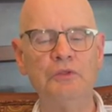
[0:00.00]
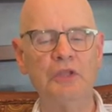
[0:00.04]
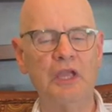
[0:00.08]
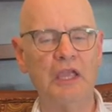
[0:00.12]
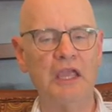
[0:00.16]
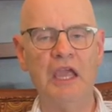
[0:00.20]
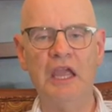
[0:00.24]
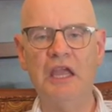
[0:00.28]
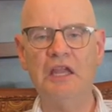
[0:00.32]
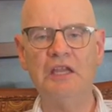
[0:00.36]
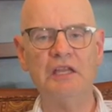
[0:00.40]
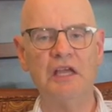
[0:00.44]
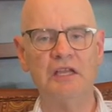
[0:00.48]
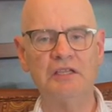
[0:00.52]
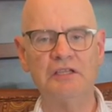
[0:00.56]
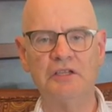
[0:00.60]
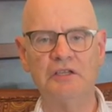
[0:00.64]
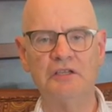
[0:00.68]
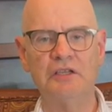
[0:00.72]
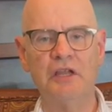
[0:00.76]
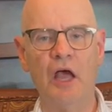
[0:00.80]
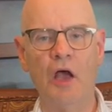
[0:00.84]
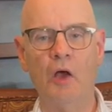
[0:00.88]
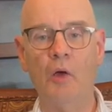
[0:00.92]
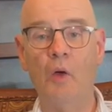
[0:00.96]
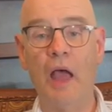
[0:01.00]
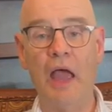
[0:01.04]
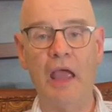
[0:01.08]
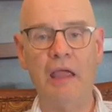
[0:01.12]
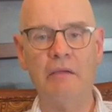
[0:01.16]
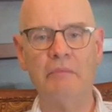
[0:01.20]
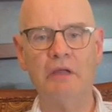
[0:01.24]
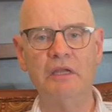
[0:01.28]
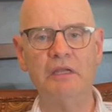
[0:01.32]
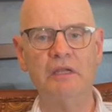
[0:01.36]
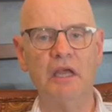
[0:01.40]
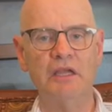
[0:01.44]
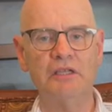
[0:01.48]
The king doesn't know.
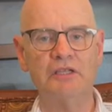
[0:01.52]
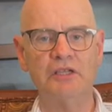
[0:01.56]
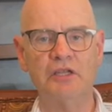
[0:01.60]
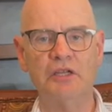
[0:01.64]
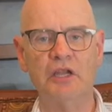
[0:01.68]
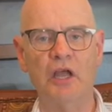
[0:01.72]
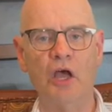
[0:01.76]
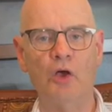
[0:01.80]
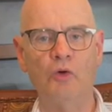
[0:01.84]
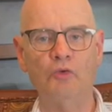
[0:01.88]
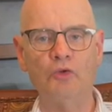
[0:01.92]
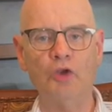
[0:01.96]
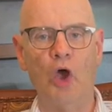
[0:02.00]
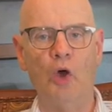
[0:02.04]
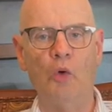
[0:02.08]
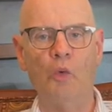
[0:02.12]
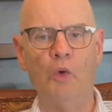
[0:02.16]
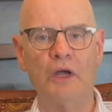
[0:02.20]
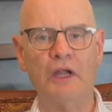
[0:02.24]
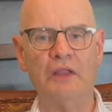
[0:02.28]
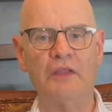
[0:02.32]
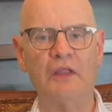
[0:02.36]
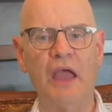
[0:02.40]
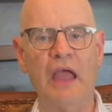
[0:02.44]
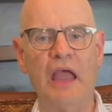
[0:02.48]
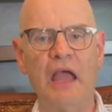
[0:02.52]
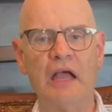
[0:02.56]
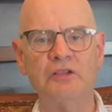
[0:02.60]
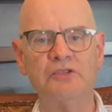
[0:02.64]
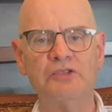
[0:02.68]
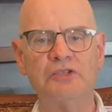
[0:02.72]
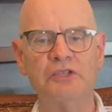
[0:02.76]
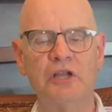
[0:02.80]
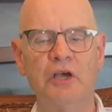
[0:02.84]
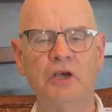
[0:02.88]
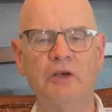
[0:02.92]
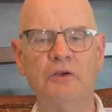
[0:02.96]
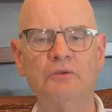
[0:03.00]
Haman doesn't know. No one in the
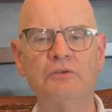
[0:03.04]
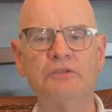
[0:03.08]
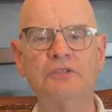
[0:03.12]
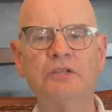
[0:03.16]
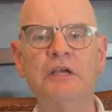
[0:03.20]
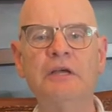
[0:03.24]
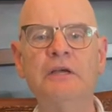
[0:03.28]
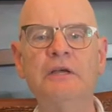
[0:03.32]
house knows.